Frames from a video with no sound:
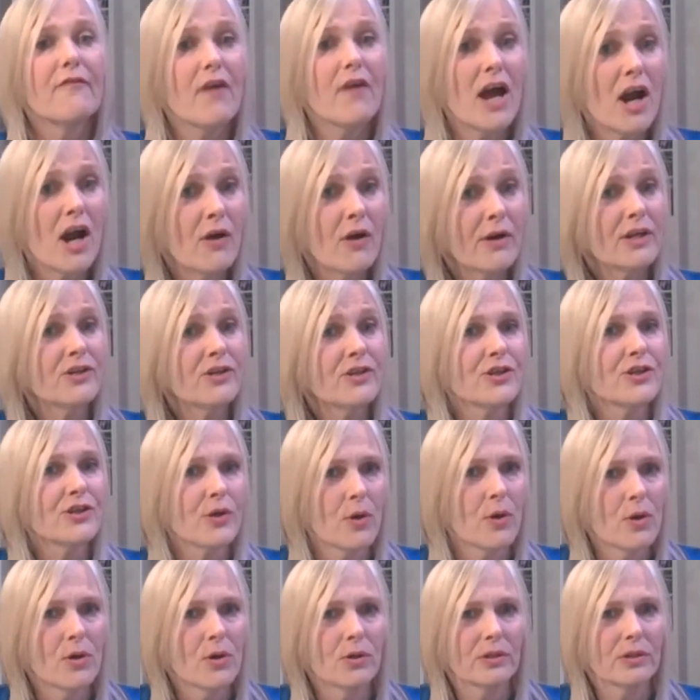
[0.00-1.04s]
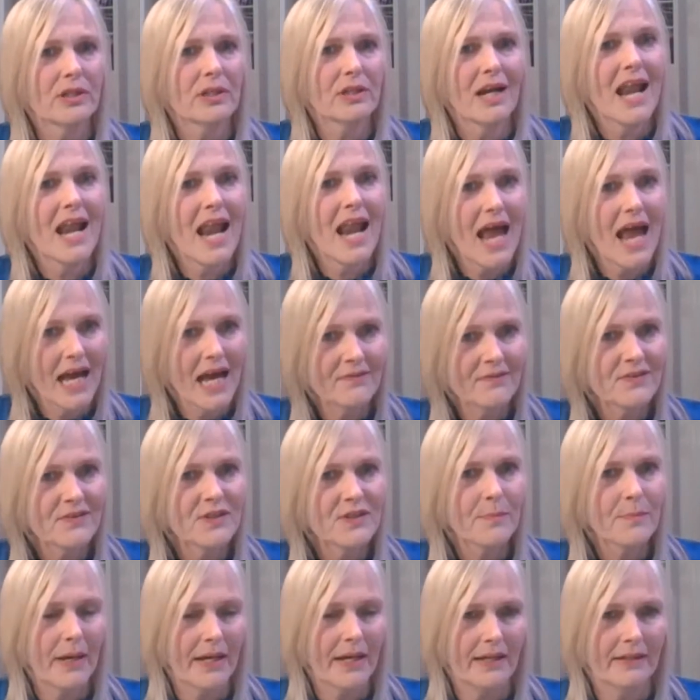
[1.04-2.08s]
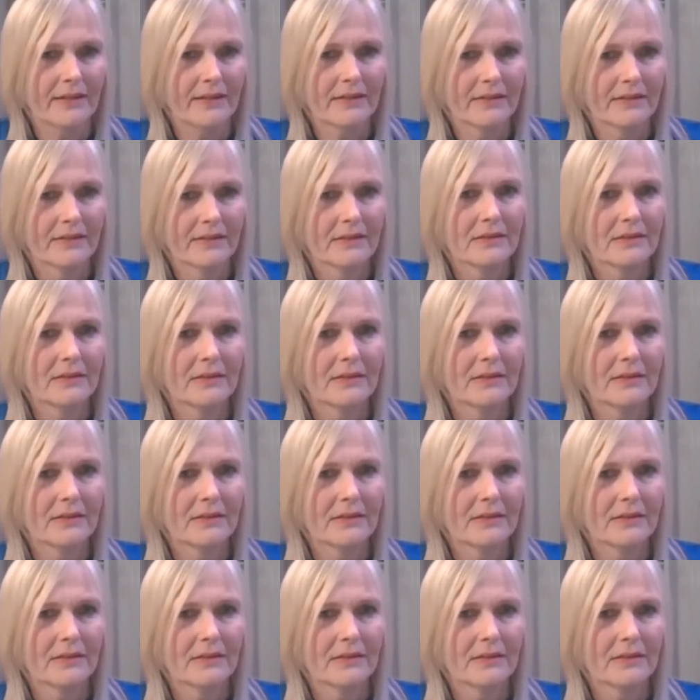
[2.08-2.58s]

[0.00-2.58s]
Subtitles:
very short lifespan